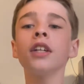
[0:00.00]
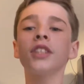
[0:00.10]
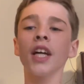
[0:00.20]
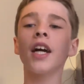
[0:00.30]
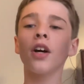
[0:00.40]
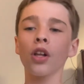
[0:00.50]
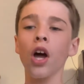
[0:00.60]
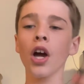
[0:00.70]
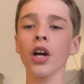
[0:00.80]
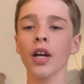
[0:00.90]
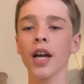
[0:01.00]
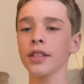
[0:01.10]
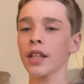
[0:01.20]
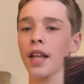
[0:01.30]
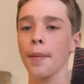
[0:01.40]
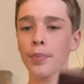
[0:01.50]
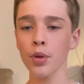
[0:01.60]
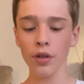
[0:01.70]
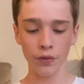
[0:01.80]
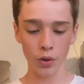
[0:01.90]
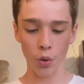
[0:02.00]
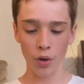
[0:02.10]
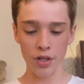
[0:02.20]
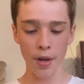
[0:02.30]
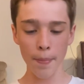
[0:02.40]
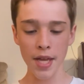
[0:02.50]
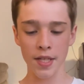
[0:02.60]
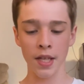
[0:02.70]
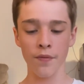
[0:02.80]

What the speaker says: killer, and then that beautiful chorus, amazing.